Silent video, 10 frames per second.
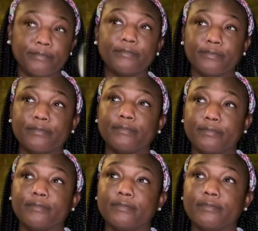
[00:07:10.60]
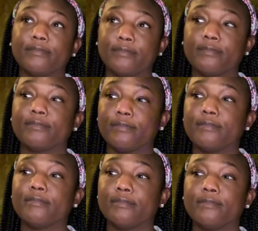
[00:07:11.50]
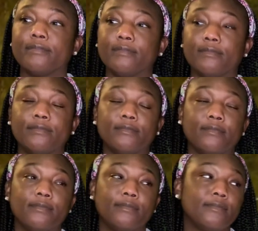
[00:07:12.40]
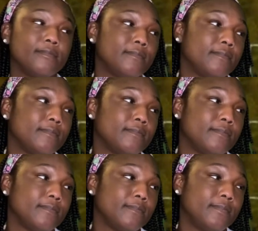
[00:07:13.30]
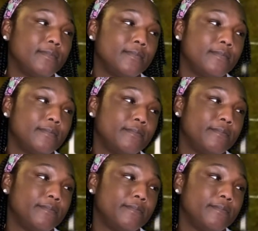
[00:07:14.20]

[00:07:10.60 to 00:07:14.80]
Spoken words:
No words are spoken by the person on screen.